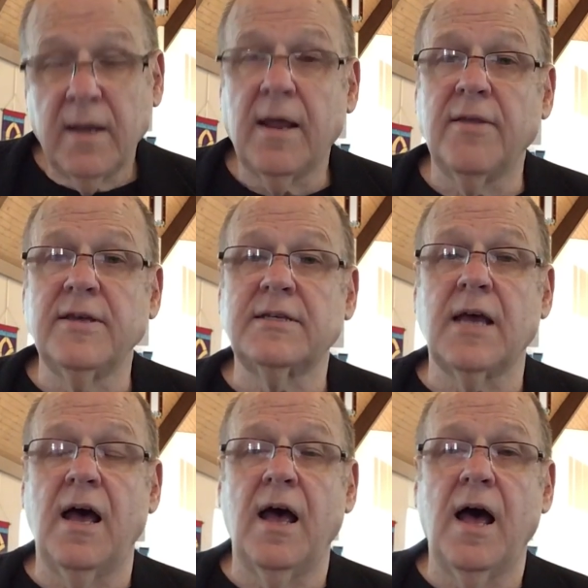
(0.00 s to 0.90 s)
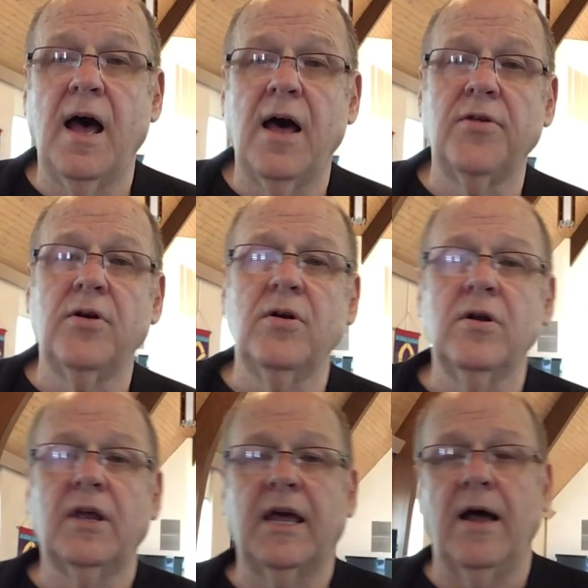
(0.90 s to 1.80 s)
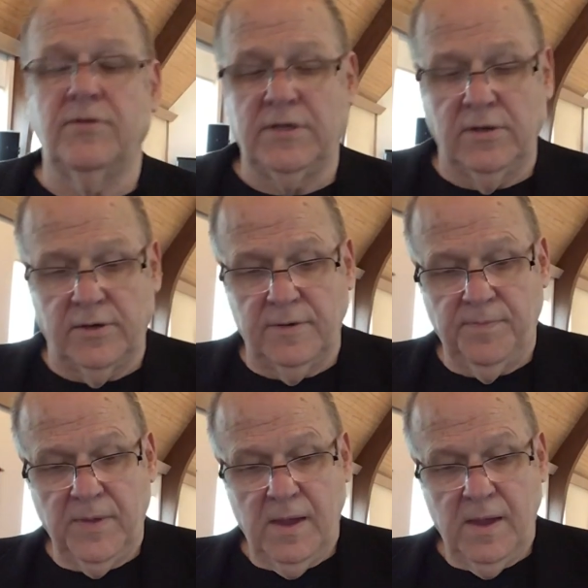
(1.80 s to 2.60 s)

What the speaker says: Now, this other counselor